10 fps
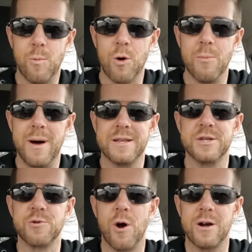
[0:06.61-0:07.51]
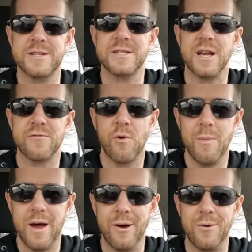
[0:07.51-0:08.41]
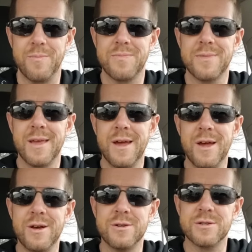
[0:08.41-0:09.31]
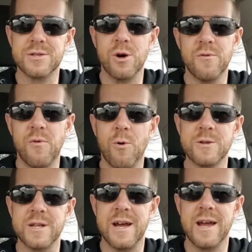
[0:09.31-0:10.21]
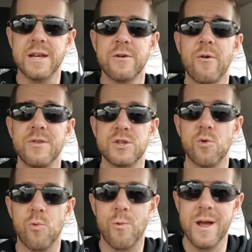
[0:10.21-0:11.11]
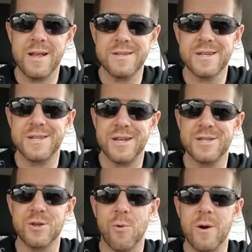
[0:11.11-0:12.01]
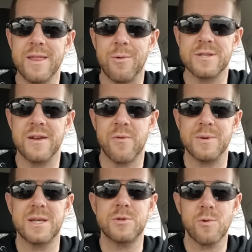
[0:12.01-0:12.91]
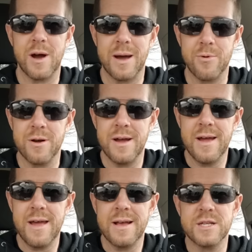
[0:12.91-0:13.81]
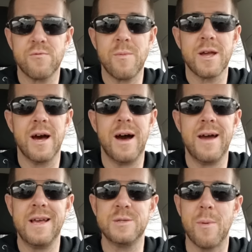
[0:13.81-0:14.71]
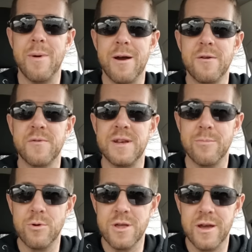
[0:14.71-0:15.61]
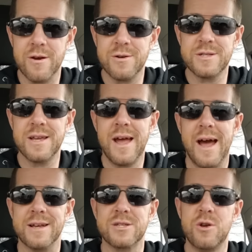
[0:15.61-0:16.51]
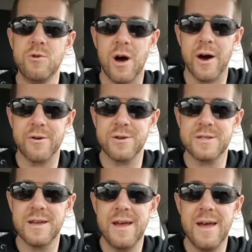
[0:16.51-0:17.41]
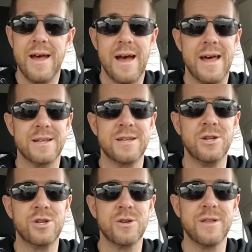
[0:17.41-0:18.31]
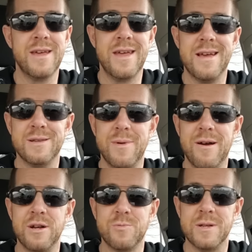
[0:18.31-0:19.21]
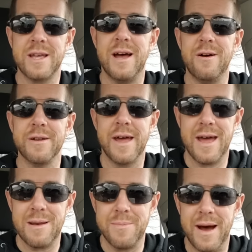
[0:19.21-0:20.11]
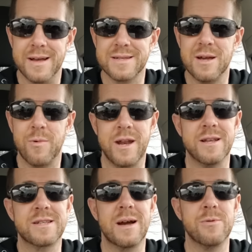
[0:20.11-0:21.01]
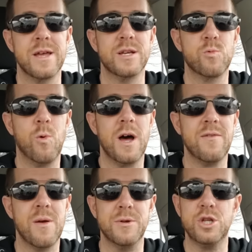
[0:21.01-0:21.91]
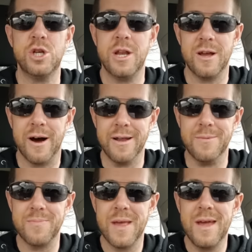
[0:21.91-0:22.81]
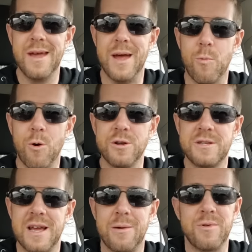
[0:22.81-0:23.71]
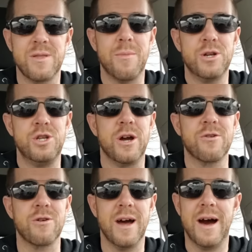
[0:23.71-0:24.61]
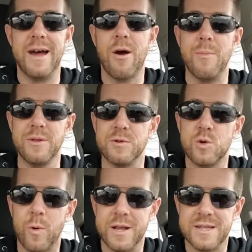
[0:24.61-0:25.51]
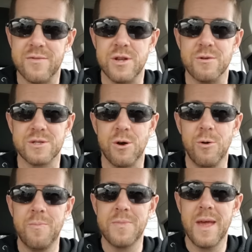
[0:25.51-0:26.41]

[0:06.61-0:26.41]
Welcome back to Strong Successful Mail. So for today, I'm going to go over this great success story that was sent from a subscriber. This is from a guy. He's been married for a number of years, has two daughters, and essentially his marriage went to hell in a handbasket when he discovered that his wife had been cheating on him. And worse yet, with a much younger guy, who I believe was 27 years old.